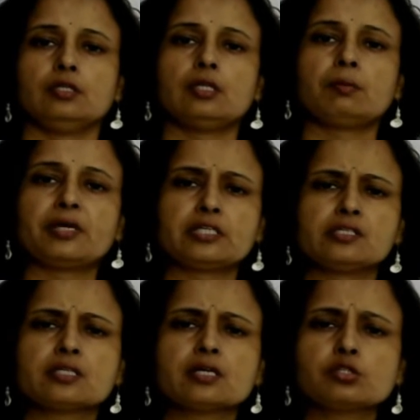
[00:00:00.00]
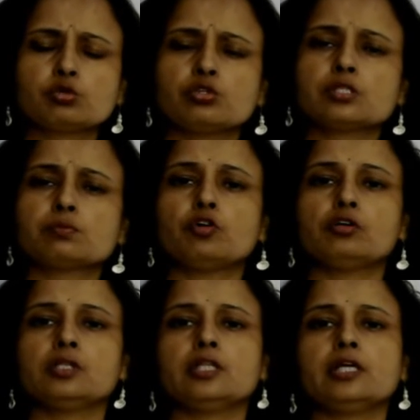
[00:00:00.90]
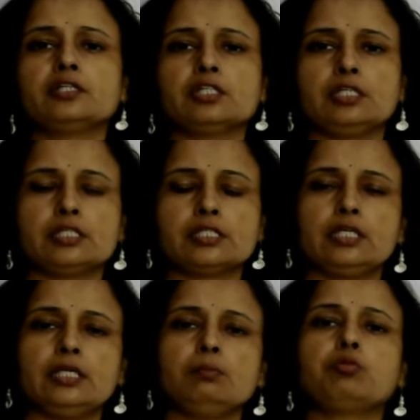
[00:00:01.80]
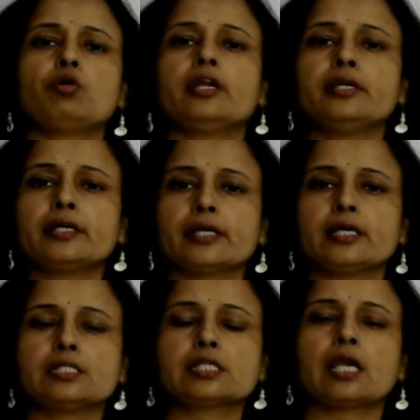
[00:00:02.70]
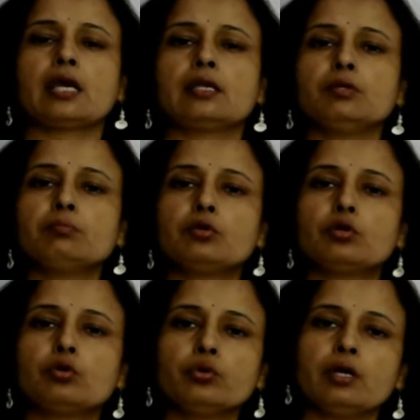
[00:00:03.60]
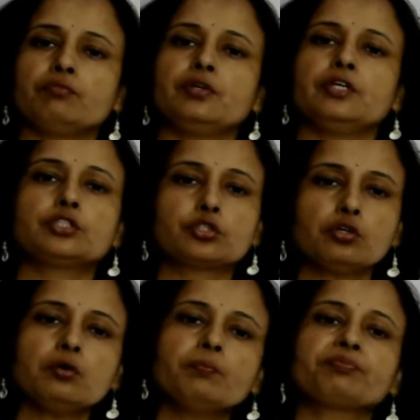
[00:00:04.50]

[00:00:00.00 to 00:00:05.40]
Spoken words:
The petals are so small that easily pollen grains can be blown away through